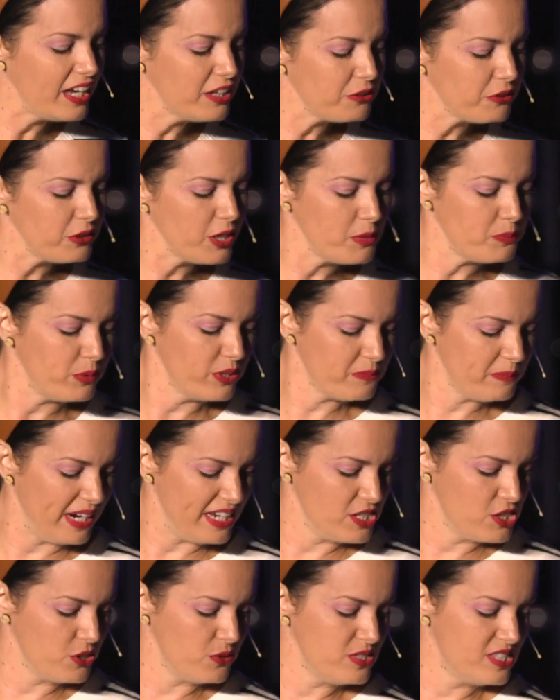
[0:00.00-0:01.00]
I grew up
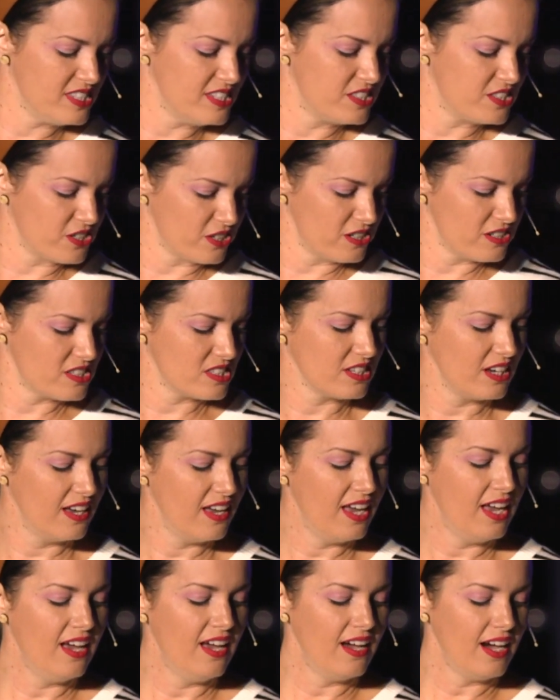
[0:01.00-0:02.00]
with my two sisters.